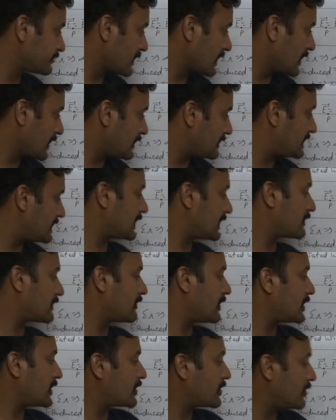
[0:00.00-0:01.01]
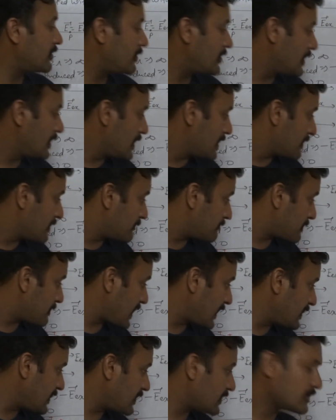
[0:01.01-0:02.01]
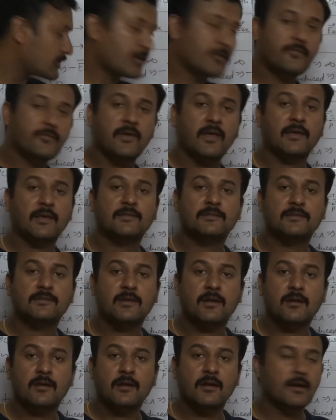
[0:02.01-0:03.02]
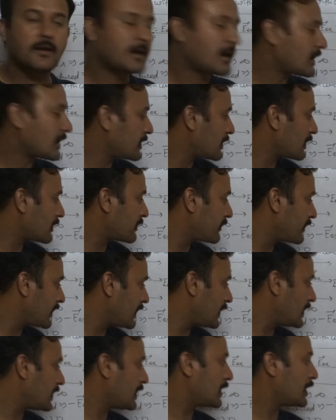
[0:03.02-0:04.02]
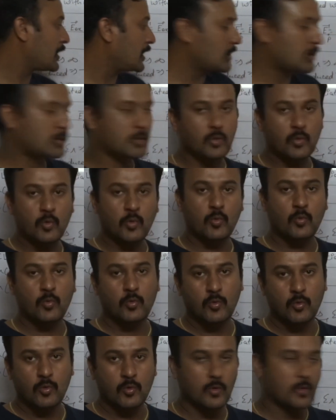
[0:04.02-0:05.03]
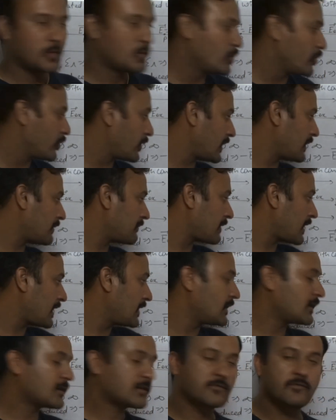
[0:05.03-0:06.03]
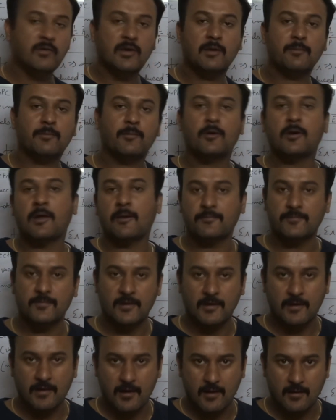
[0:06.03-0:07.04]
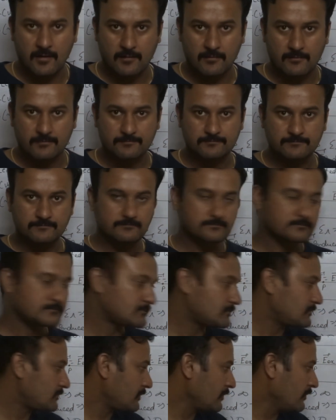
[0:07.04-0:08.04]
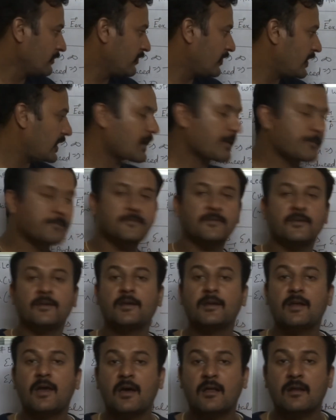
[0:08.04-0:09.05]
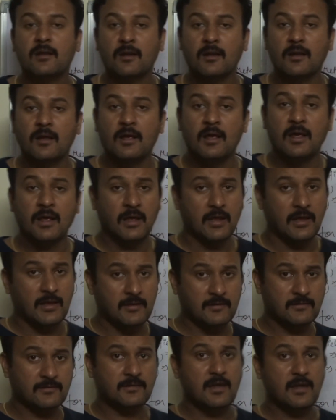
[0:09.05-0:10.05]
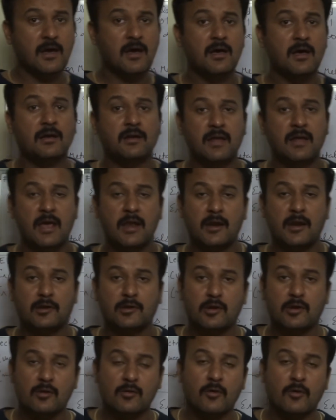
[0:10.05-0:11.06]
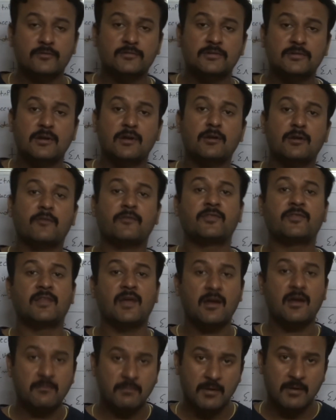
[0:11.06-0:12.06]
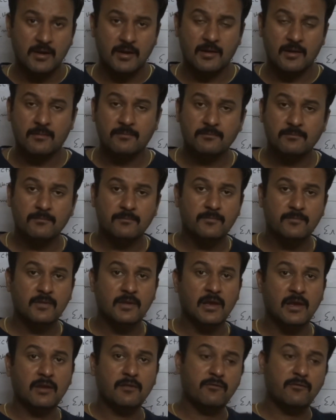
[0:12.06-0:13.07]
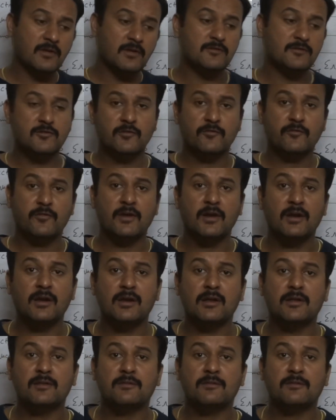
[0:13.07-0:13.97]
is equal to minus of external electric field into 1 minus 1 upon epsilon r, where epsilon r is the dielectric constant of that medium in which field is